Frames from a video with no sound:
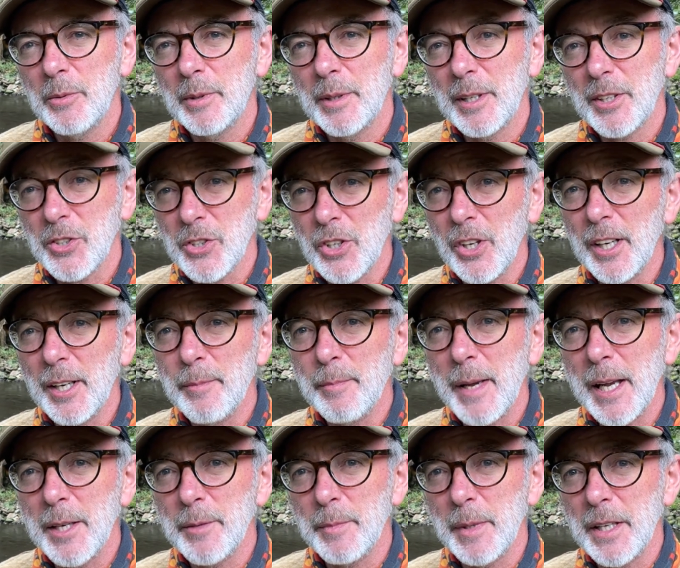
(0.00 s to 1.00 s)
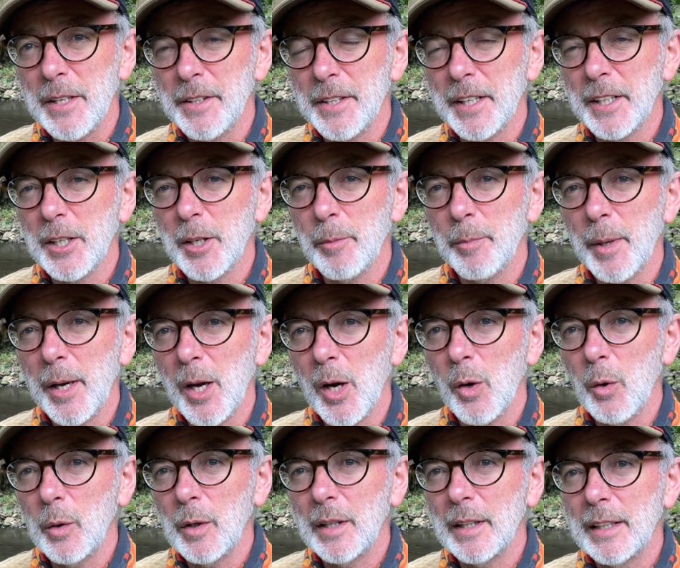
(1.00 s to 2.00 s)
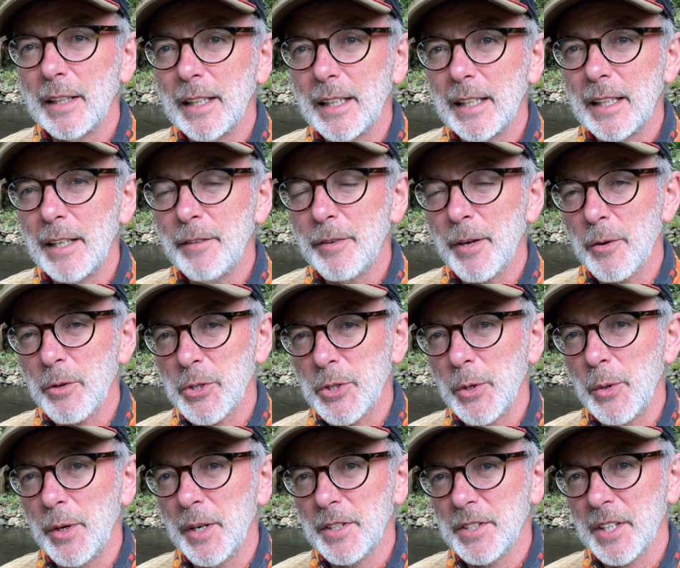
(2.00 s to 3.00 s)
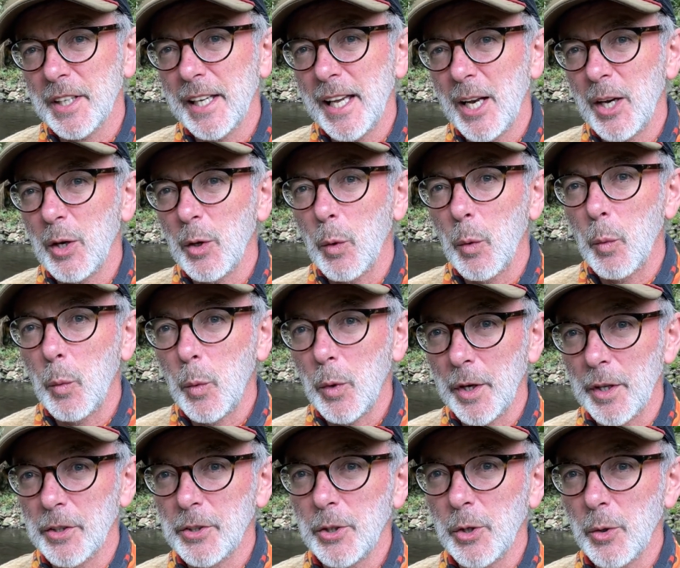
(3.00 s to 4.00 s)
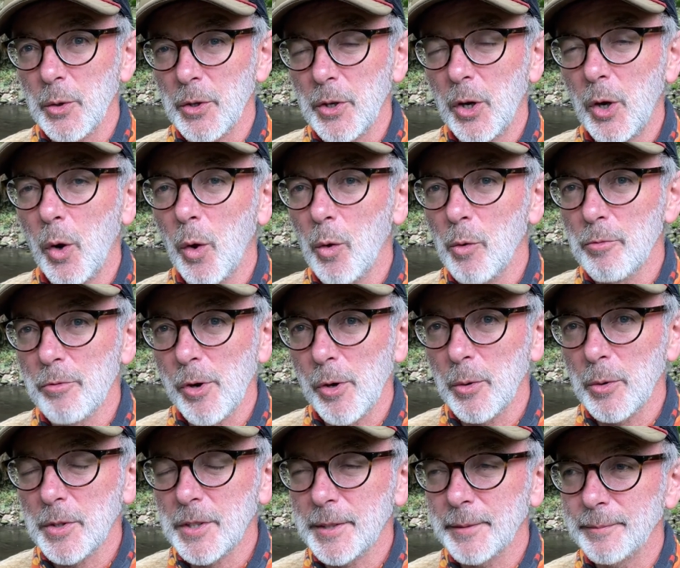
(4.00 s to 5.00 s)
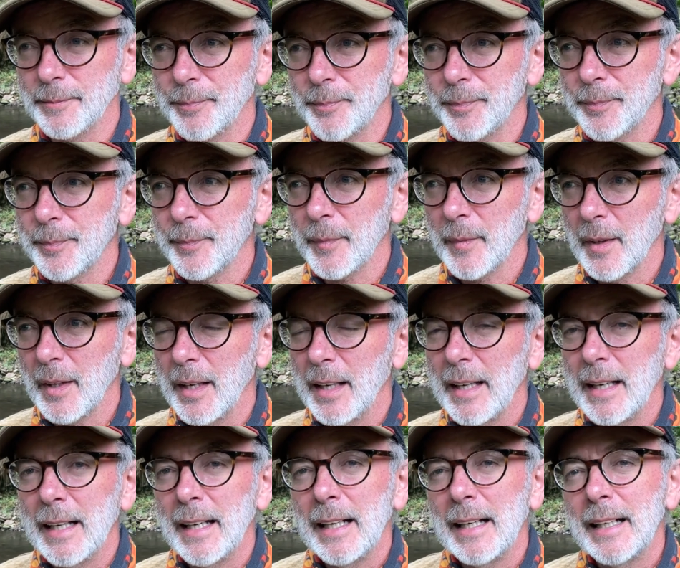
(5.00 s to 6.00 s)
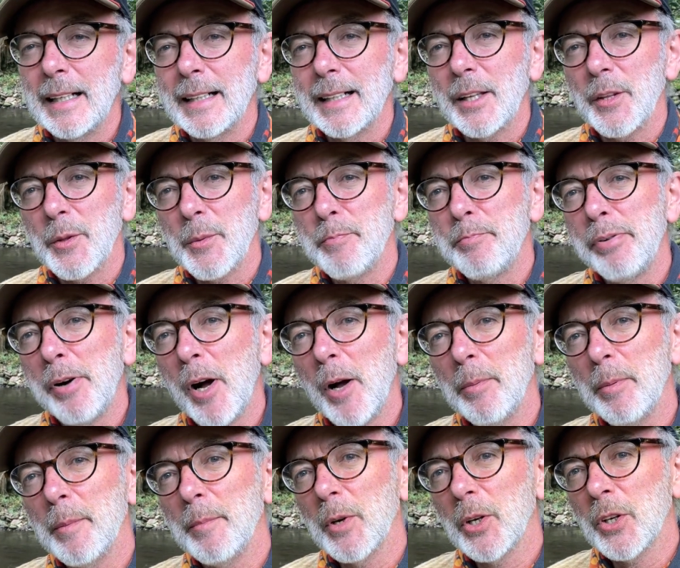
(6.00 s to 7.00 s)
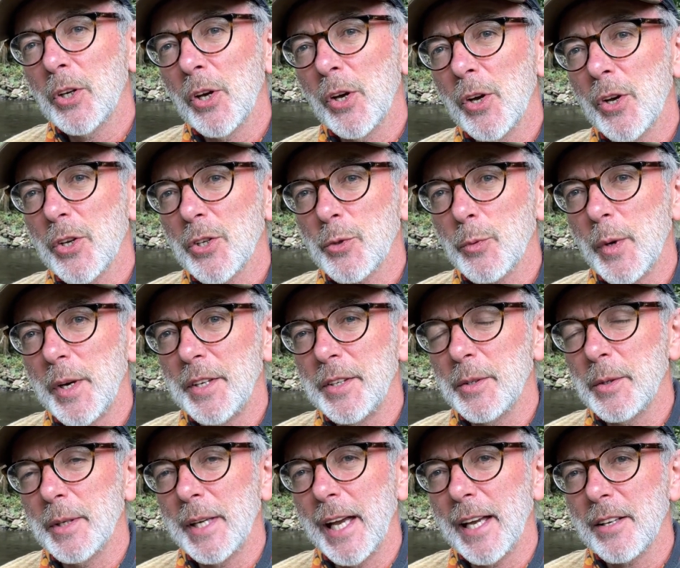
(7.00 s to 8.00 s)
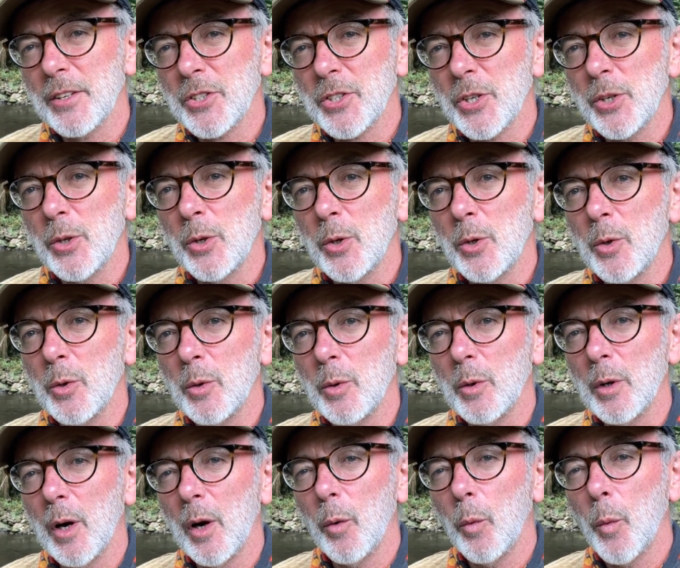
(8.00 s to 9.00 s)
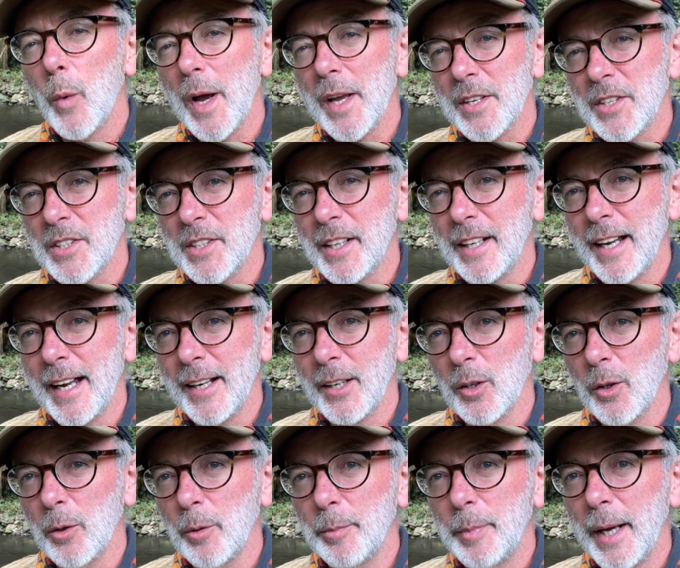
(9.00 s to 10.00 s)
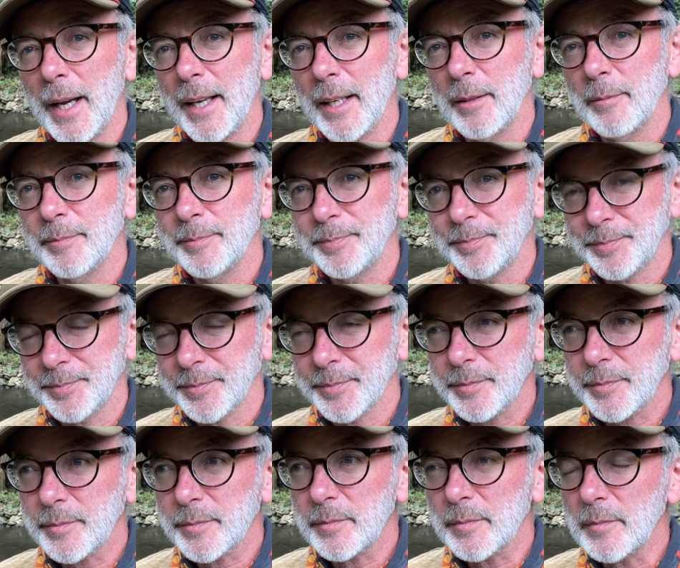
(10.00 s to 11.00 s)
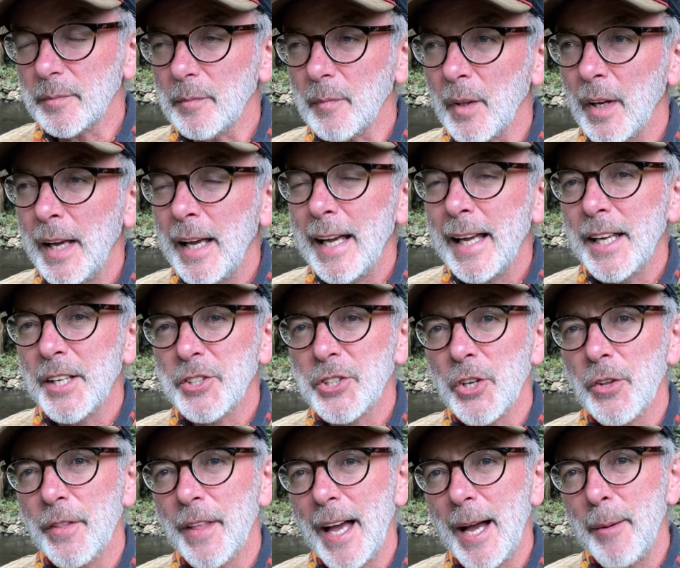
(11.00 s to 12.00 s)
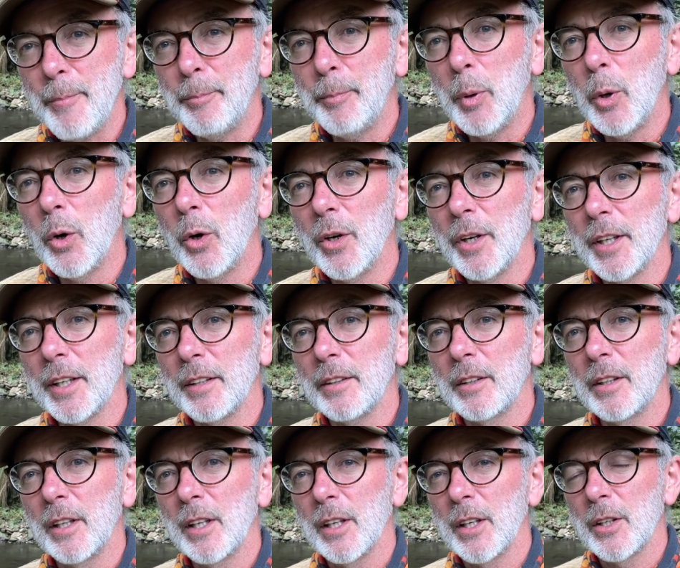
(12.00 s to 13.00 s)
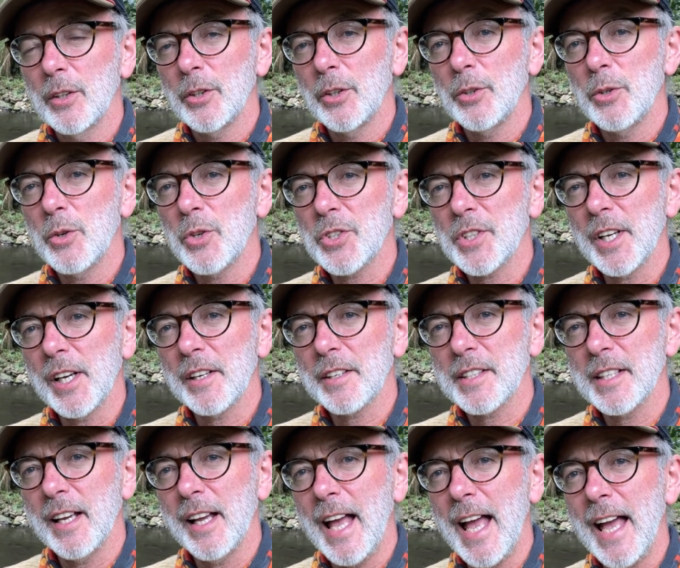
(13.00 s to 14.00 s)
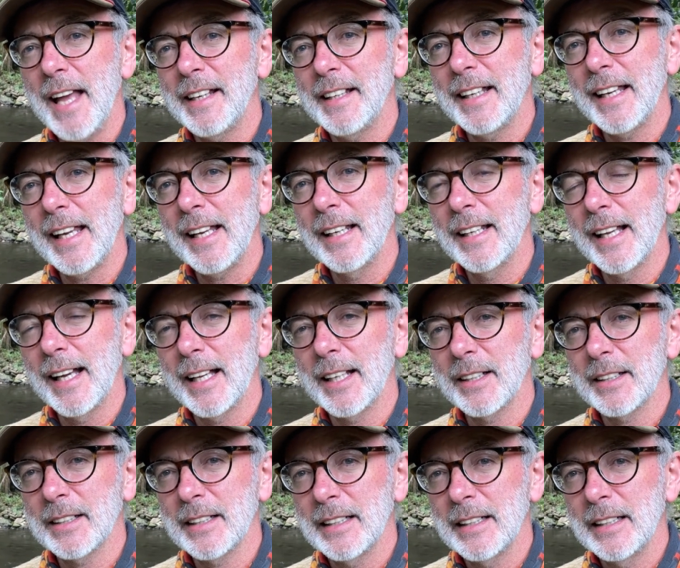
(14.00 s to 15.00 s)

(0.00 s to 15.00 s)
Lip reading: certainly made me think about, if I was doing it again, would I do the whole route? Now the problem occurs when you get to West Angle Bay. It's at that point that you start to head inland,